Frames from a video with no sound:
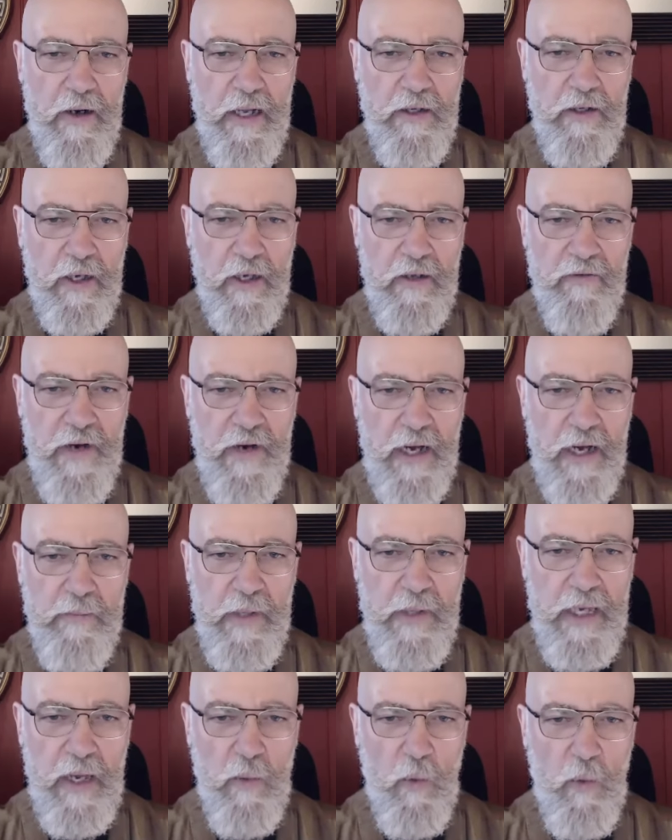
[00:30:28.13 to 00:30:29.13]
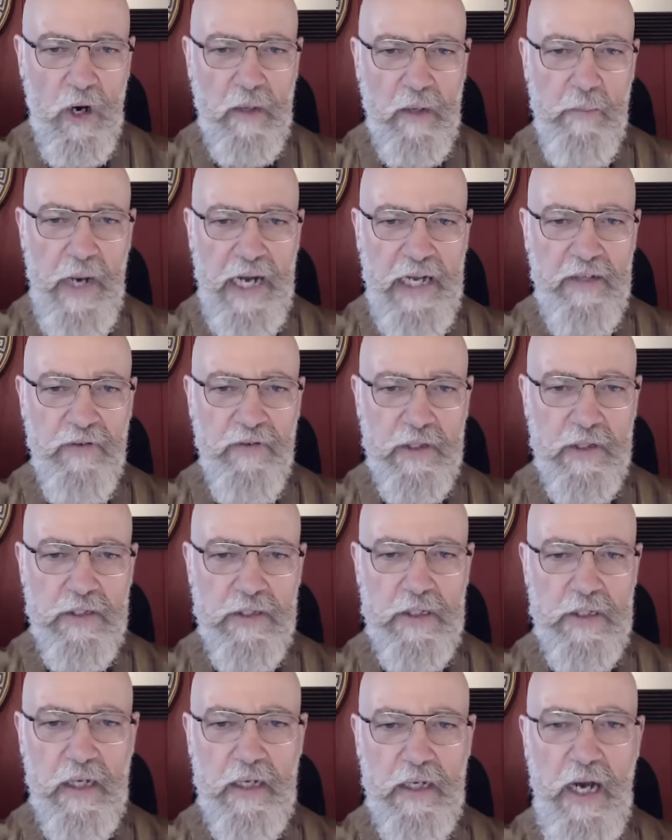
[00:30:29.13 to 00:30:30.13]
at
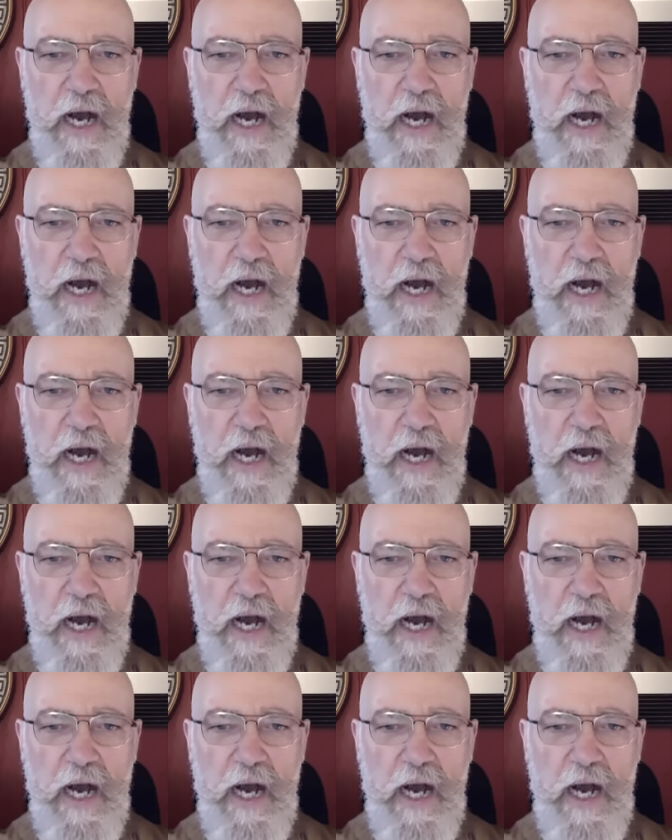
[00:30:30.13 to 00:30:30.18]
workmindfulness.com,